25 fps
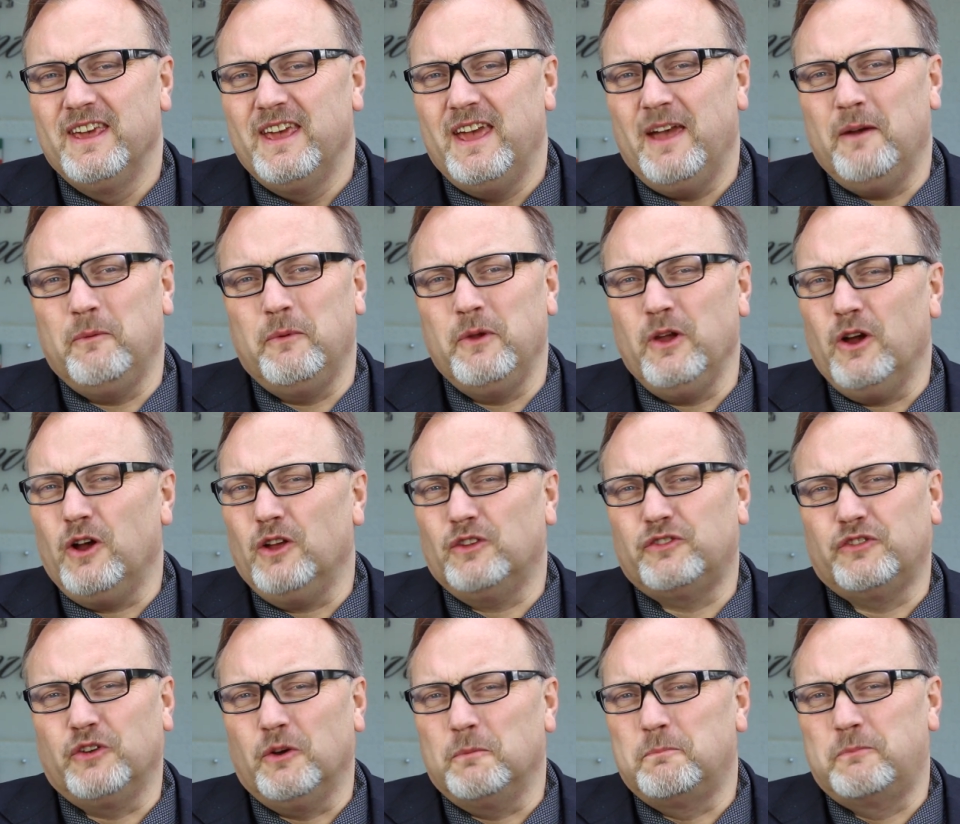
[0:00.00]
And we
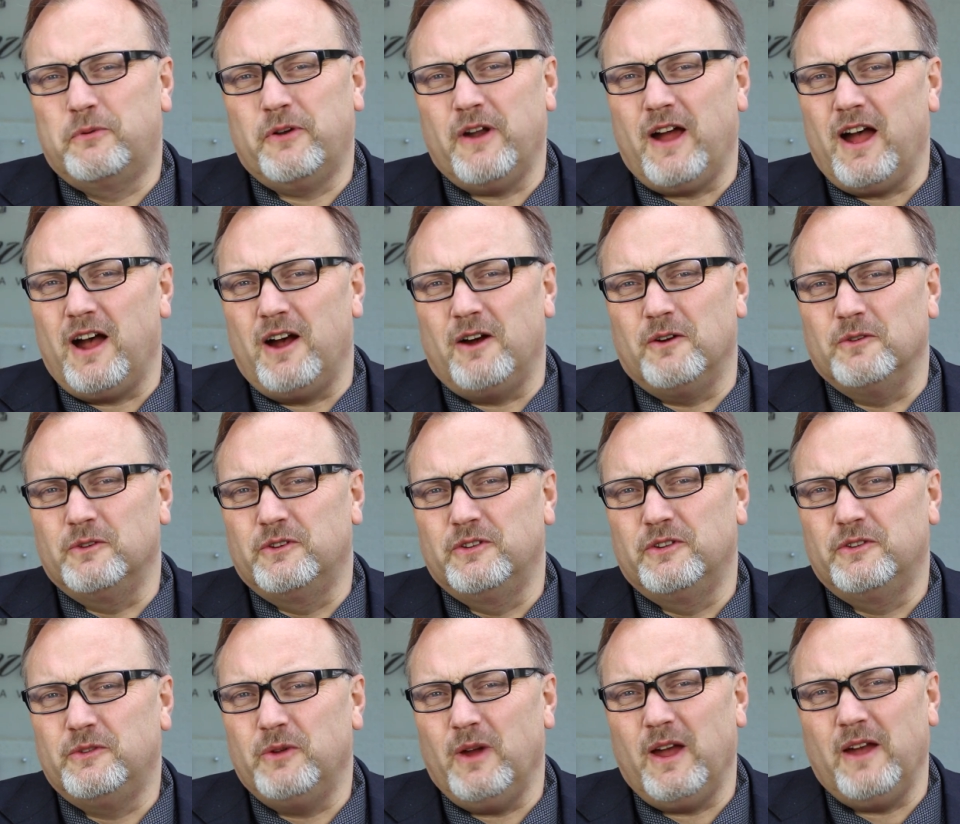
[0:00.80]
are so proud
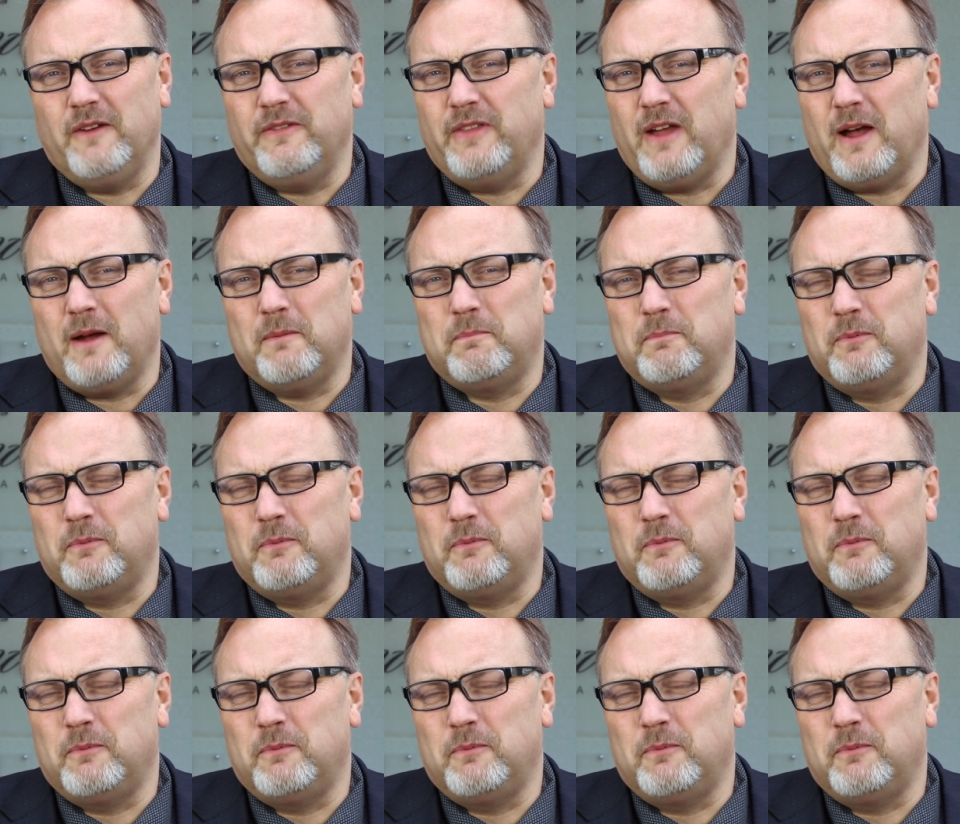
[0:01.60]
to have the